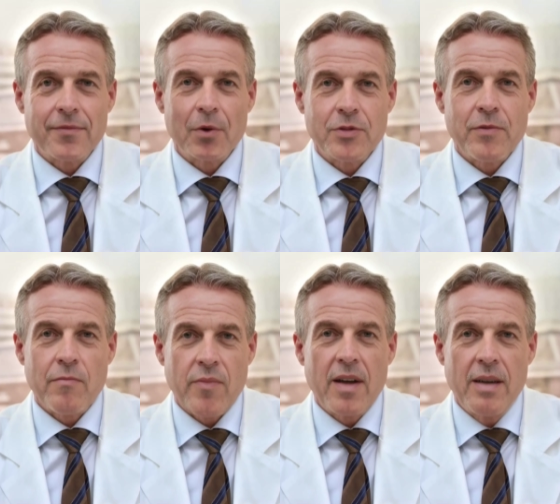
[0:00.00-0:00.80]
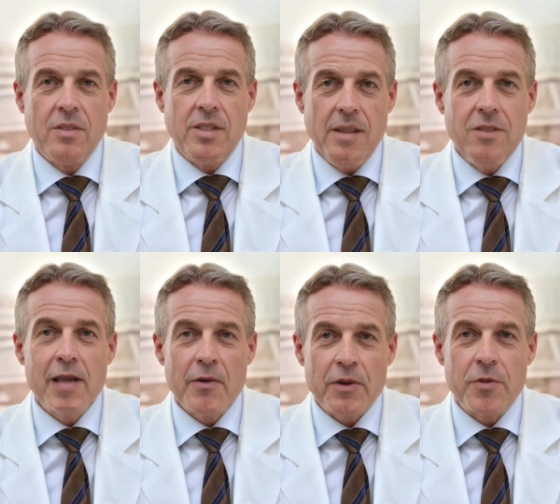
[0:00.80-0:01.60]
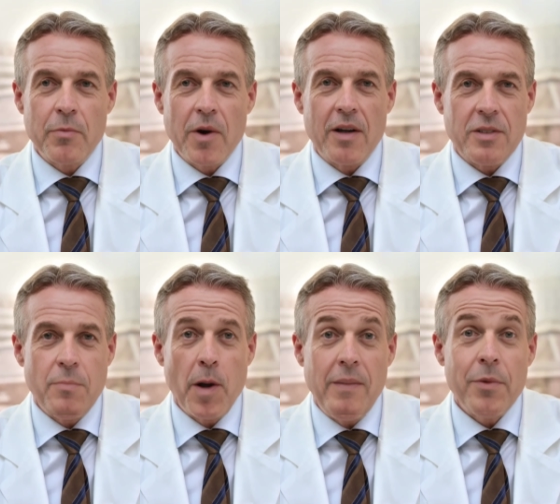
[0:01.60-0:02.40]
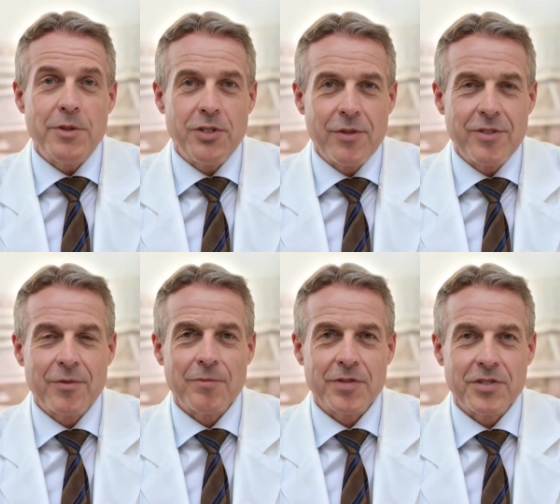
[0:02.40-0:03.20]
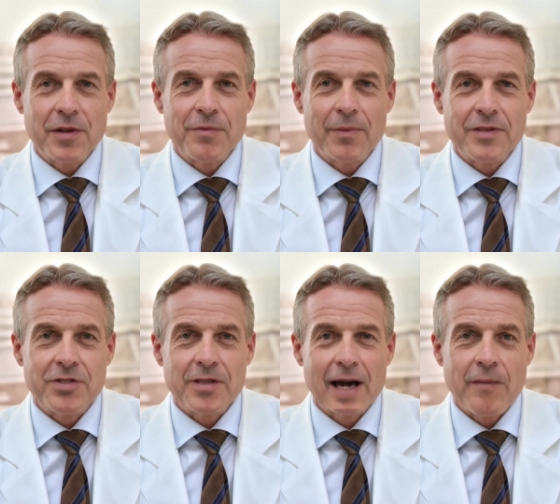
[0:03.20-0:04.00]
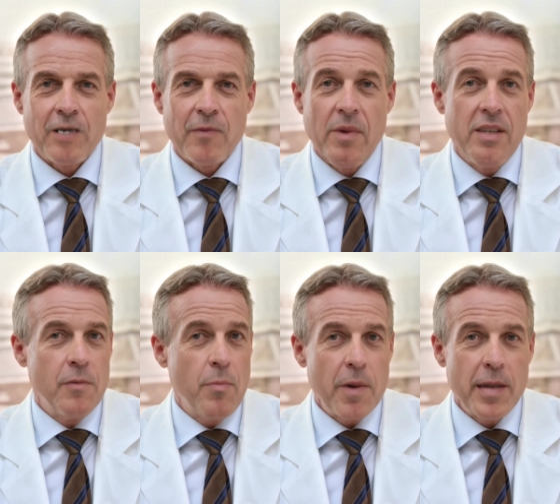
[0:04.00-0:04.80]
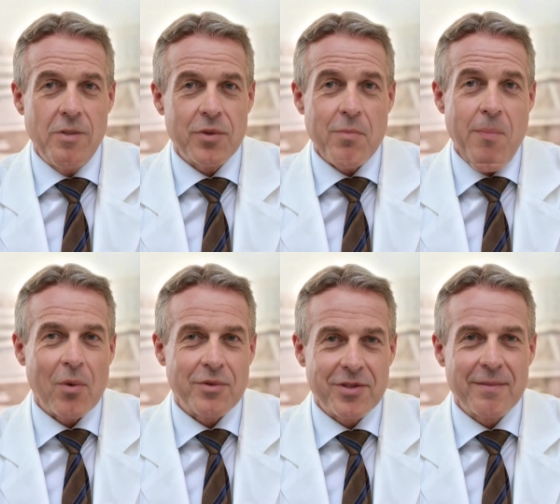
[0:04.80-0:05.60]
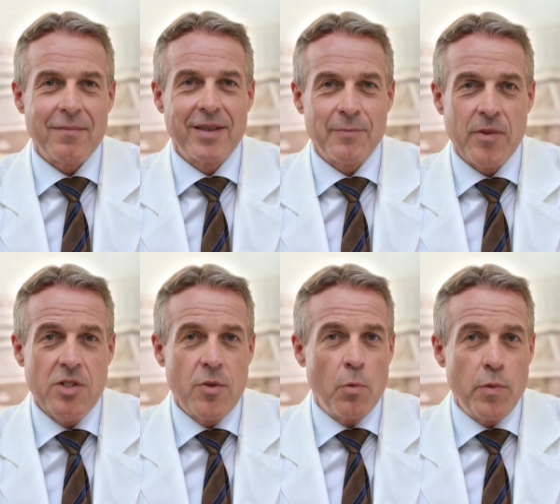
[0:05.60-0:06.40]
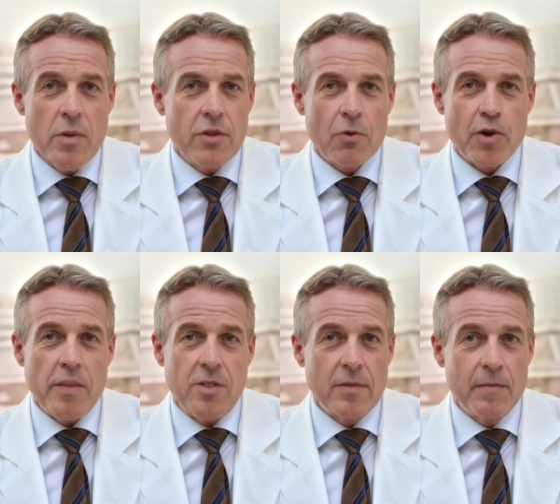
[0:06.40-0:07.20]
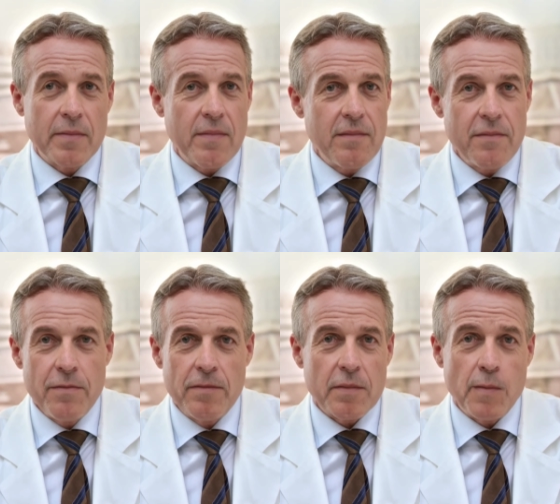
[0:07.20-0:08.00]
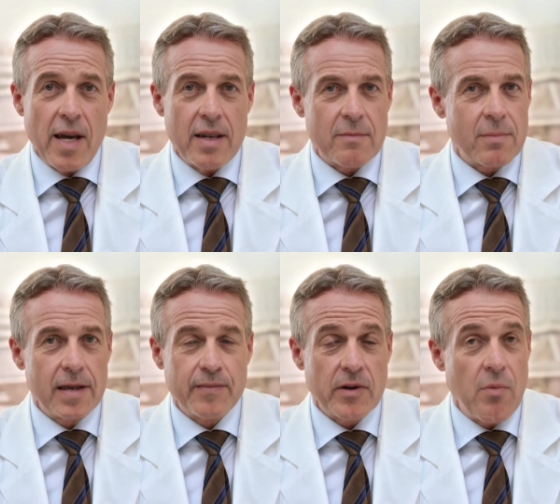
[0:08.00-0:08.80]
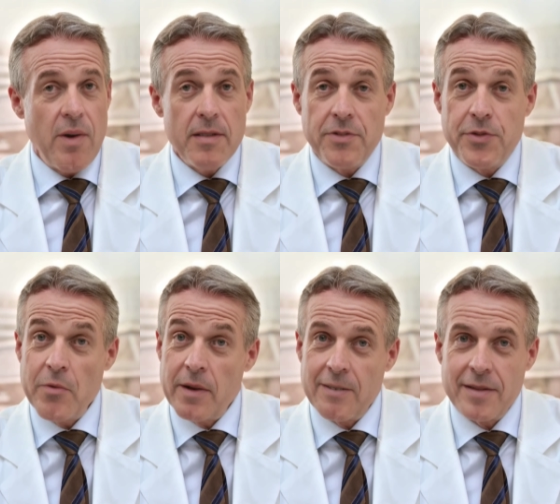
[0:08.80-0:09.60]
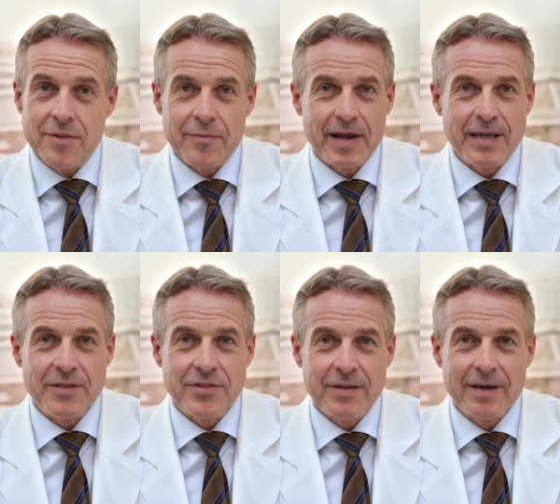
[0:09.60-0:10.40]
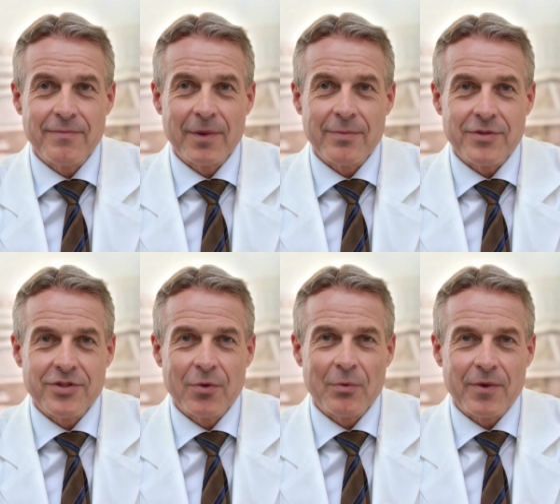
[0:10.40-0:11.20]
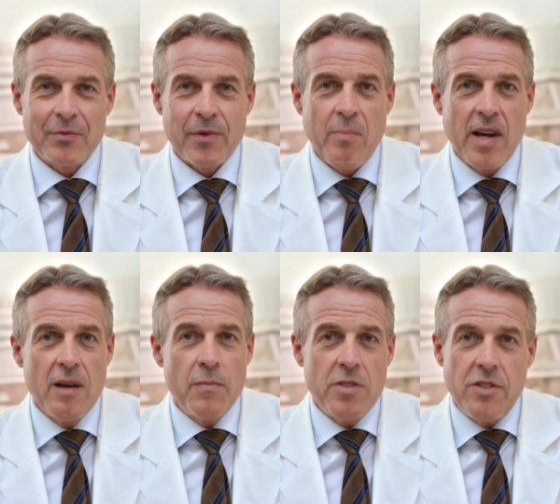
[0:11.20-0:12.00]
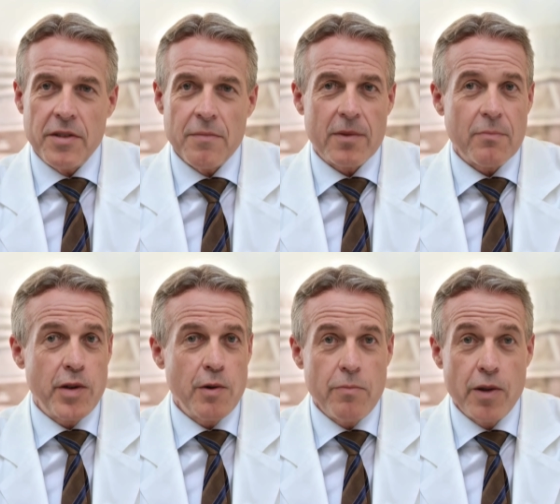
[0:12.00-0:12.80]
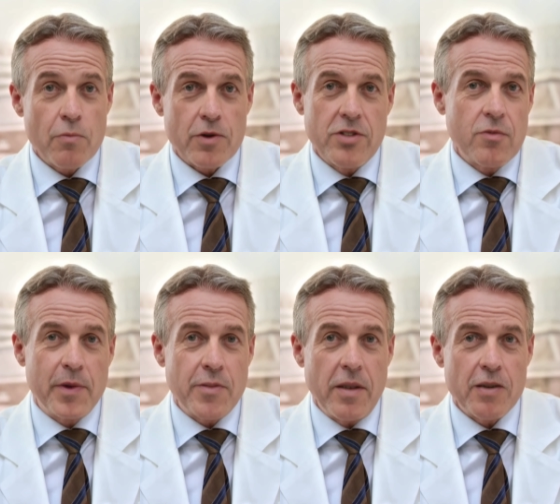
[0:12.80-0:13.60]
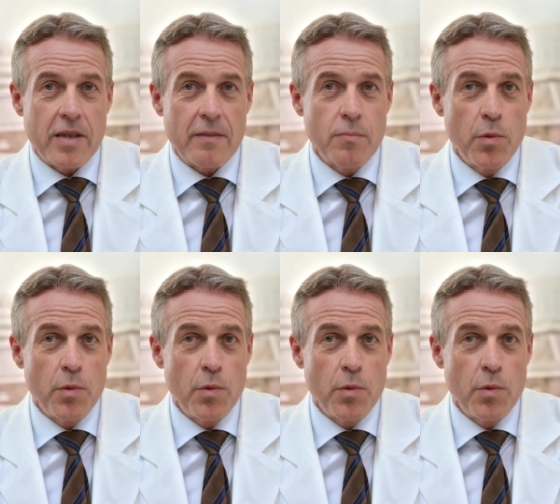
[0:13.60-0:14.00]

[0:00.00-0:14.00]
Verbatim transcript: Frozen phase is characterized by persistent stiffness and limited range of motion in the shoulder joint. Pain may decrease during this phase, but the shoulder remains significantly restricted in